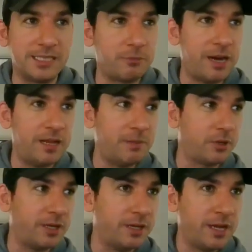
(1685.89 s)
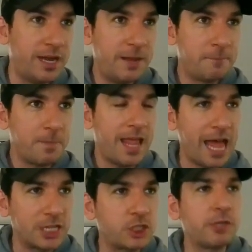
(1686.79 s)
They were able to
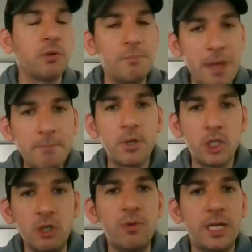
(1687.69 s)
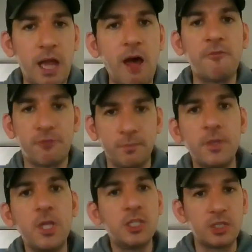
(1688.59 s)
actually remember you enough
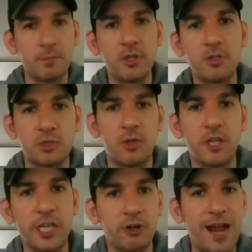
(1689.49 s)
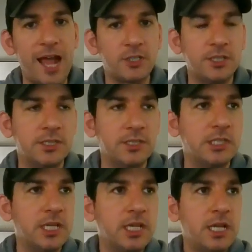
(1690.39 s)
from some of those small
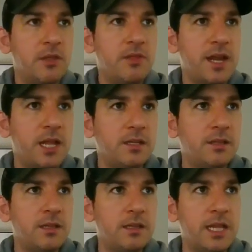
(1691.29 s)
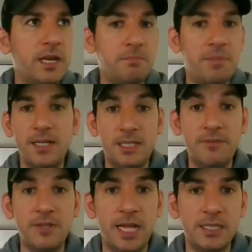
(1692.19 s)
interactions that it paid
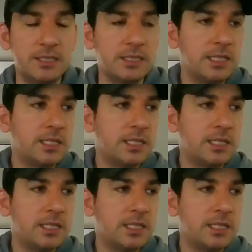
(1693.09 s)
dividends.